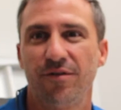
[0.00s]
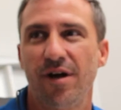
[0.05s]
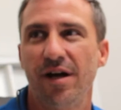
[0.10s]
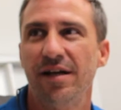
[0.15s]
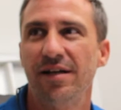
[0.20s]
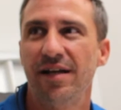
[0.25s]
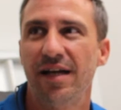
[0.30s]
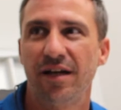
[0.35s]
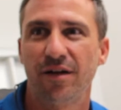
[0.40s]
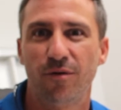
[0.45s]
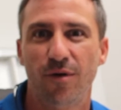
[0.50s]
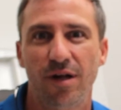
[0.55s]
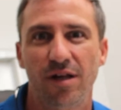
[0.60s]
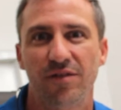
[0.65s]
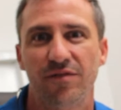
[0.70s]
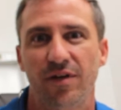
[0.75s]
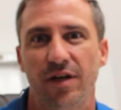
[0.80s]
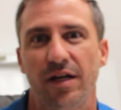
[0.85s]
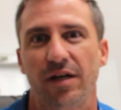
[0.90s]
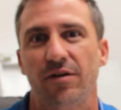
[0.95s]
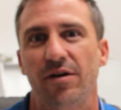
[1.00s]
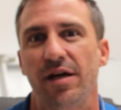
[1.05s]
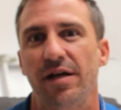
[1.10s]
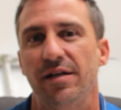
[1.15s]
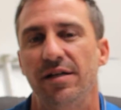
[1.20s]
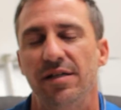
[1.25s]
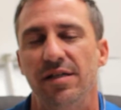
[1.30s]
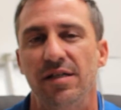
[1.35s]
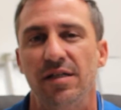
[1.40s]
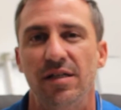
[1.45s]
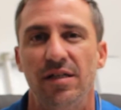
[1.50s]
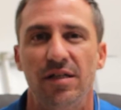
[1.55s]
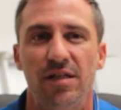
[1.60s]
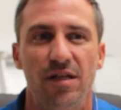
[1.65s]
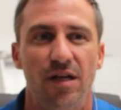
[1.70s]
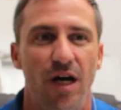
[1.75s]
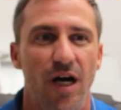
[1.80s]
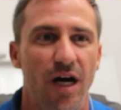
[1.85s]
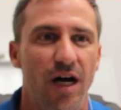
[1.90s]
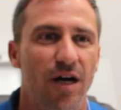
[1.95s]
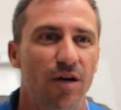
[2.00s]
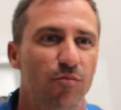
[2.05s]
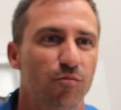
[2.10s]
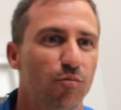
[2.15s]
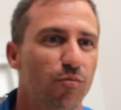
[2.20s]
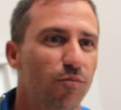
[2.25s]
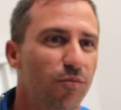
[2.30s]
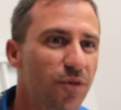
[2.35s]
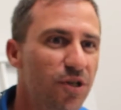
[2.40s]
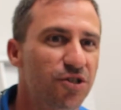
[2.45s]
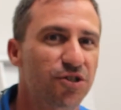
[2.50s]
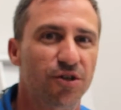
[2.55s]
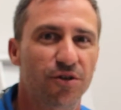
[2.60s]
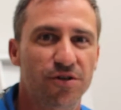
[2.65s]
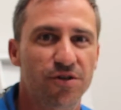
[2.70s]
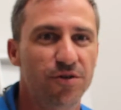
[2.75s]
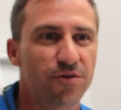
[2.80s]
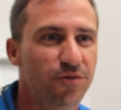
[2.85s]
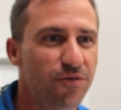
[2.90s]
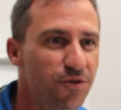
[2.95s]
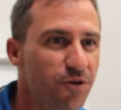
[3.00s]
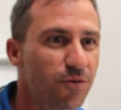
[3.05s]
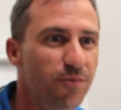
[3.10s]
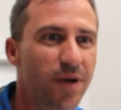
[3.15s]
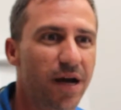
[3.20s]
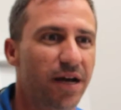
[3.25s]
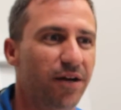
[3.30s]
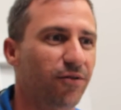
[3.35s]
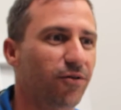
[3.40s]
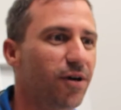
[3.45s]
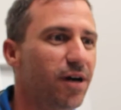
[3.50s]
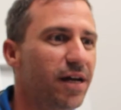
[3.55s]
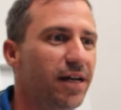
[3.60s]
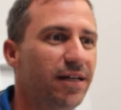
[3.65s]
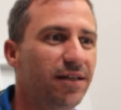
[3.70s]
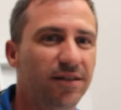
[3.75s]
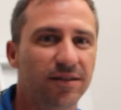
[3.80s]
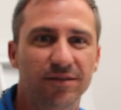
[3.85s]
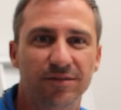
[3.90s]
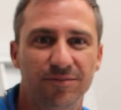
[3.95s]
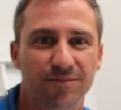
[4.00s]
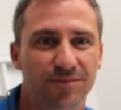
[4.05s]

right and qualifying right. So you might write